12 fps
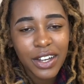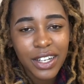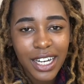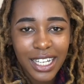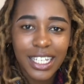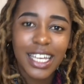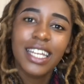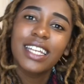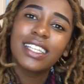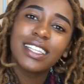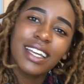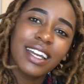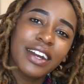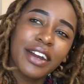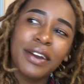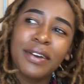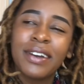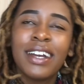How did I get it there?
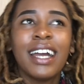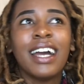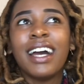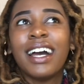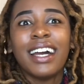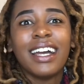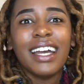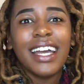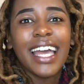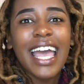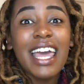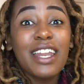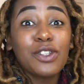How? And